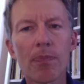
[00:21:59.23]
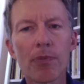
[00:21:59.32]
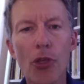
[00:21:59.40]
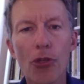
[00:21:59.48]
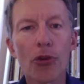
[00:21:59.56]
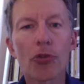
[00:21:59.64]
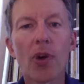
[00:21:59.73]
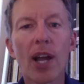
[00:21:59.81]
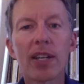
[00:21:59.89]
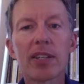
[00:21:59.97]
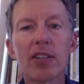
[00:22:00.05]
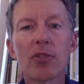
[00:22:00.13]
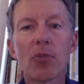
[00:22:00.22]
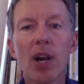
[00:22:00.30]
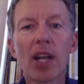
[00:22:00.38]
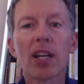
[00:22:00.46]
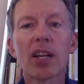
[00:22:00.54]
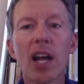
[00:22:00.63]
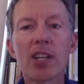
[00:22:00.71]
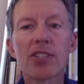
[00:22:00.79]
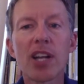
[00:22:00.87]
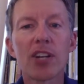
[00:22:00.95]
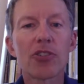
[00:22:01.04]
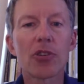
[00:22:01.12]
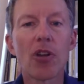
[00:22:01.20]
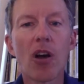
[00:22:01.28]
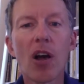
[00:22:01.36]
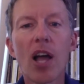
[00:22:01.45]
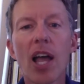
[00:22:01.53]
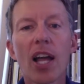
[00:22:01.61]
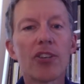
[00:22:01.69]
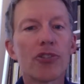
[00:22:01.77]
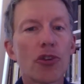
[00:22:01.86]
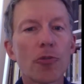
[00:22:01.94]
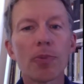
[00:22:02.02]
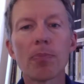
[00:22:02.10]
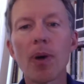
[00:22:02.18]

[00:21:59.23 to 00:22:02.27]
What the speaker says: The Third Reich didn't recognize natural law, and German